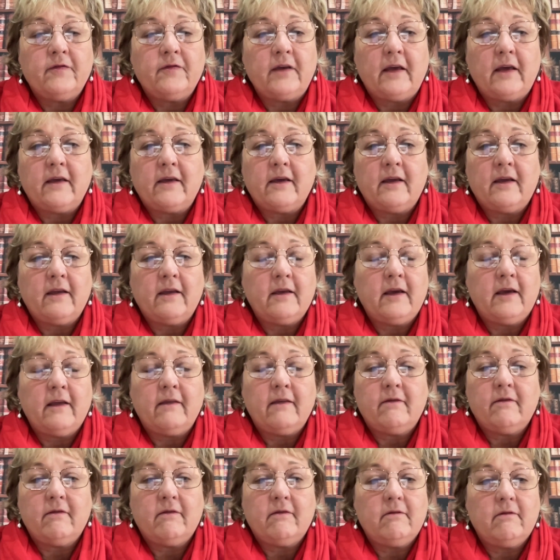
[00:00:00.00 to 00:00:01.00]
they can get
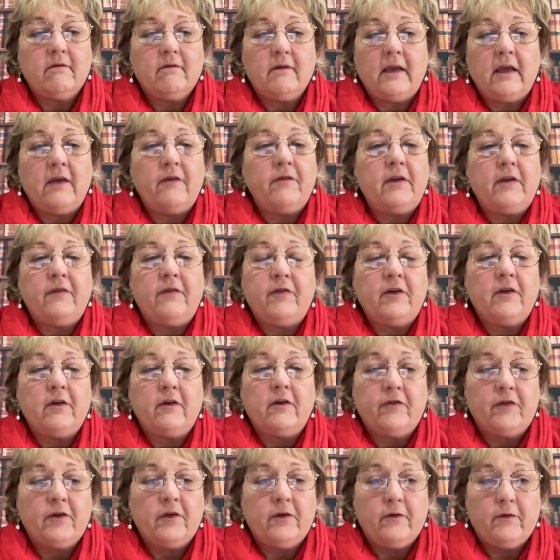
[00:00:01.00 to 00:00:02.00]
everything
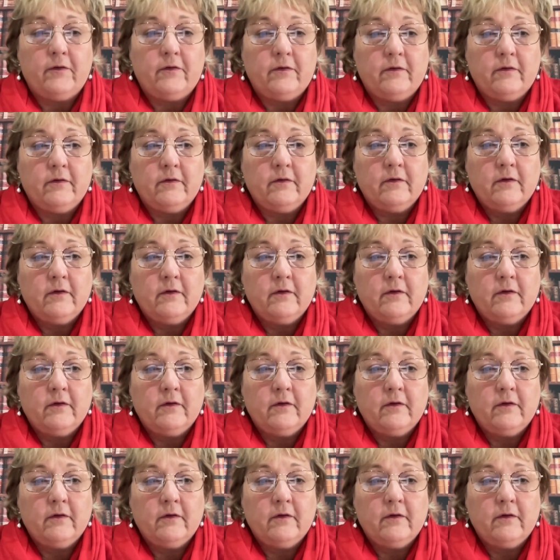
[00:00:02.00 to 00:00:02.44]
of you.